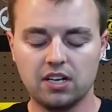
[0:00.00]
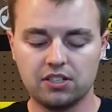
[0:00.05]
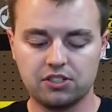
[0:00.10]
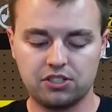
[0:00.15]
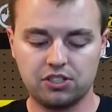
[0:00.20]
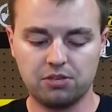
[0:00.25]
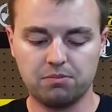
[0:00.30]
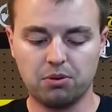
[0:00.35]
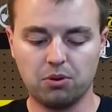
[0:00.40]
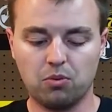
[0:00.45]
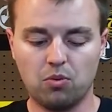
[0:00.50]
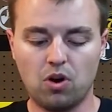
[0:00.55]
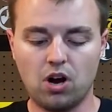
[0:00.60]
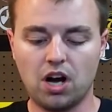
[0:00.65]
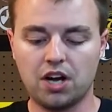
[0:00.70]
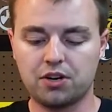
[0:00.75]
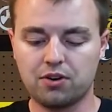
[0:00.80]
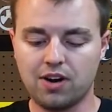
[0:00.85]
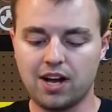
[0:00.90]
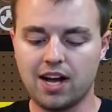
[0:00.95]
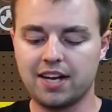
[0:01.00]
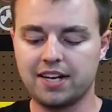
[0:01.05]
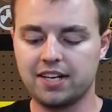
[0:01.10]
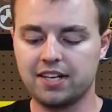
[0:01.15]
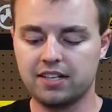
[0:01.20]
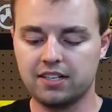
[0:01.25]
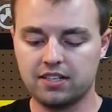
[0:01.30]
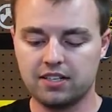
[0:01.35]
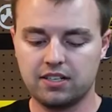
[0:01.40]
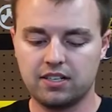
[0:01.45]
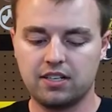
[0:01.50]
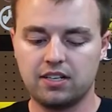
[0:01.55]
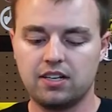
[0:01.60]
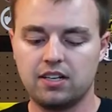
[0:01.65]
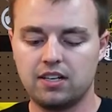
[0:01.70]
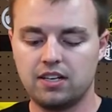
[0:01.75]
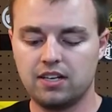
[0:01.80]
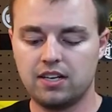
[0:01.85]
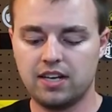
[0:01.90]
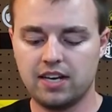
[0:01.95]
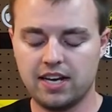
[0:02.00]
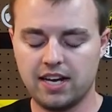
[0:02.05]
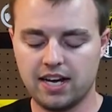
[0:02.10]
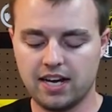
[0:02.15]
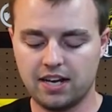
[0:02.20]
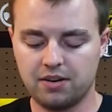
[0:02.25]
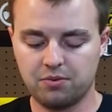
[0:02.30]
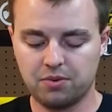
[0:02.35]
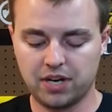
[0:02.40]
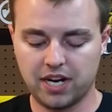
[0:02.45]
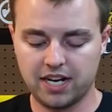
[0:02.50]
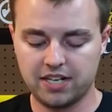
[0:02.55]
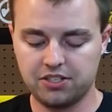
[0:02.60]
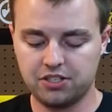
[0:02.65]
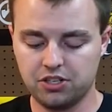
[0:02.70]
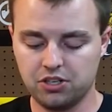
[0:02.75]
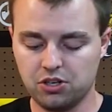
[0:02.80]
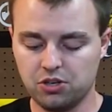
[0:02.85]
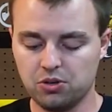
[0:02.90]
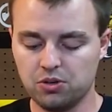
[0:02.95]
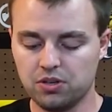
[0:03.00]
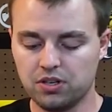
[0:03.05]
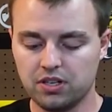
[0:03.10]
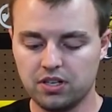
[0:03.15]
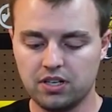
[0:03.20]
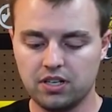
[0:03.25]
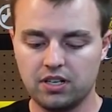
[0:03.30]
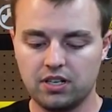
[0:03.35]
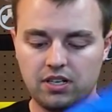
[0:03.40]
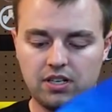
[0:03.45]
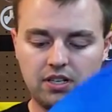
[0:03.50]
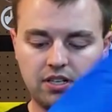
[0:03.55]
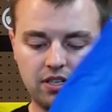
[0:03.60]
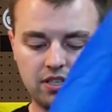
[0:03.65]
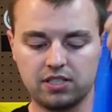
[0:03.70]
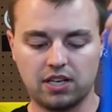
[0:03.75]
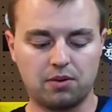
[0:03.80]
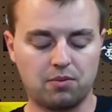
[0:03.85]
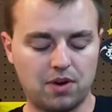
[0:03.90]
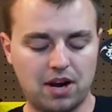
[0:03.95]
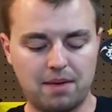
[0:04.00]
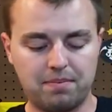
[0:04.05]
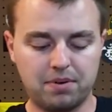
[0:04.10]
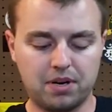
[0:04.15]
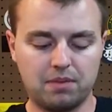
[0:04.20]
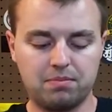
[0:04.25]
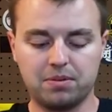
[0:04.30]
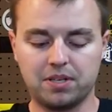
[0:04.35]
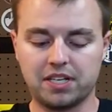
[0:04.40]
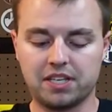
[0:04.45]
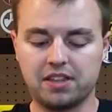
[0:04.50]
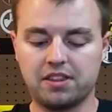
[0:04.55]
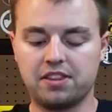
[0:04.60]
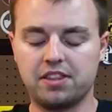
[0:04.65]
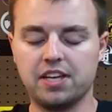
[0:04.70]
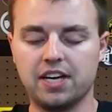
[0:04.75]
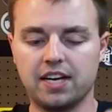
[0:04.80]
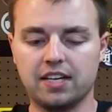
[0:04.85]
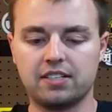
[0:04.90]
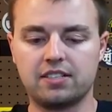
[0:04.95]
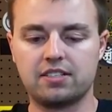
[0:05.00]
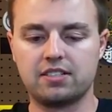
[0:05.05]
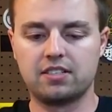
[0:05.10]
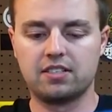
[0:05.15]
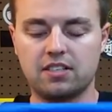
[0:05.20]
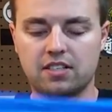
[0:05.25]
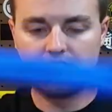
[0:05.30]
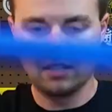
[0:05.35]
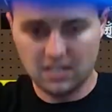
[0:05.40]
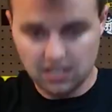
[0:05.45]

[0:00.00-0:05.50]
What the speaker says: So you put water on it, and what I do is I wrap it up like this,